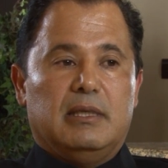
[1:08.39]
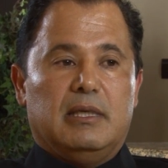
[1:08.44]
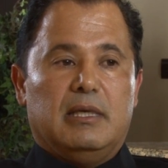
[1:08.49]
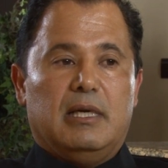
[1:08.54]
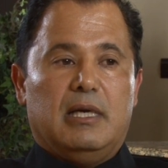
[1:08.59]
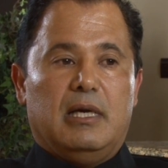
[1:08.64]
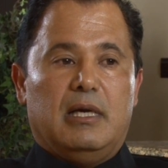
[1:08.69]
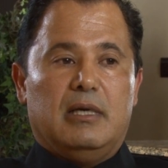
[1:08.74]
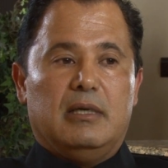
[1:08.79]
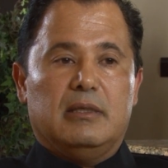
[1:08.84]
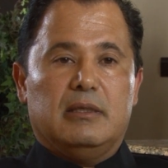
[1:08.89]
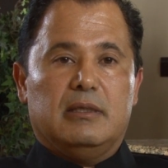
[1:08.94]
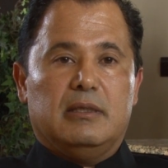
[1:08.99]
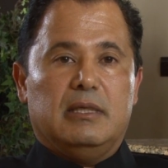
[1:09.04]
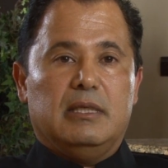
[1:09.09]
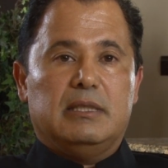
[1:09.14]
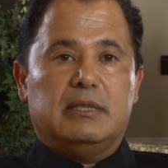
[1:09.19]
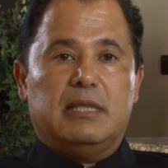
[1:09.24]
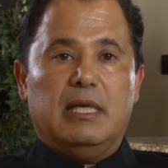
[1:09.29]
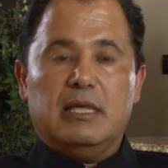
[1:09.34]

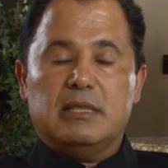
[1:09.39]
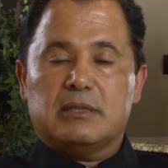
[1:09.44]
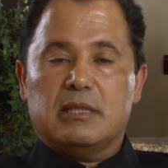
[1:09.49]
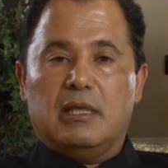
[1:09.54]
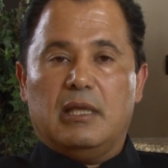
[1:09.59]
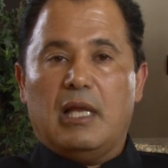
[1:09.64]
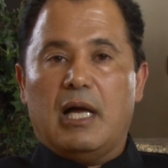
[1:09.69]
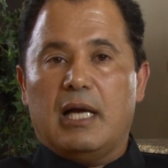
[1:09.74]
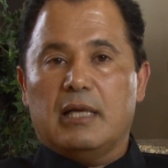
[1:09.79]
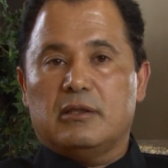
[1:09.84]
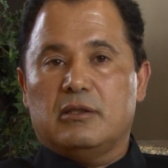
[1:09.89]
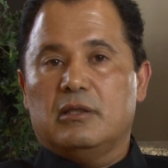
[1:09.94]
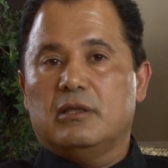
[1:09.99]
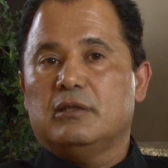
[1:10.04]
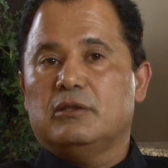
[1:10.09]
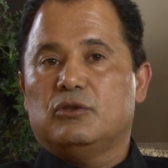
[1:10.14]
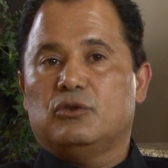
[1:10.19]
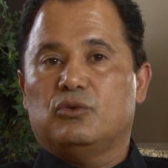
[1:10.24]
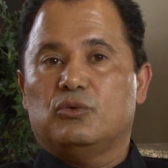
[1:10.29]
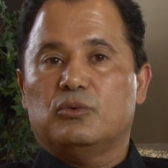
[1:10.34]
It takes a lot
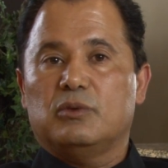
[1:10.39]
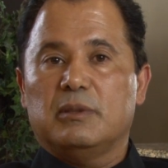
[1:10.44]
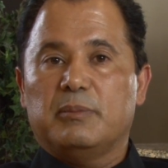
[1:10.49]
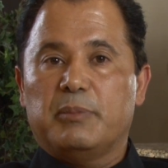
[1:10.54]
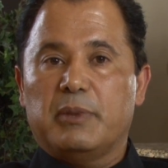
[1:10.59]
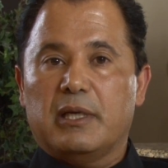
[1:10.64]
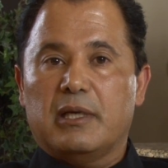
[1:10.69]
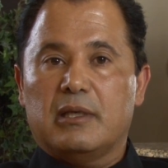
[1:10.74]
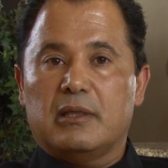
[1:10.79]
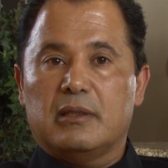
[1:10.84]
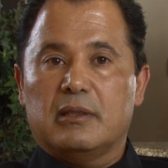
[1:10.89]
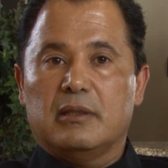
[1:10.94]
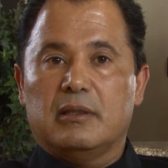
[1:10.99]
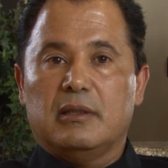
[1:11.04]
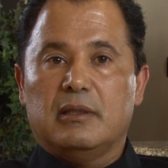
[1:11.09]
to repair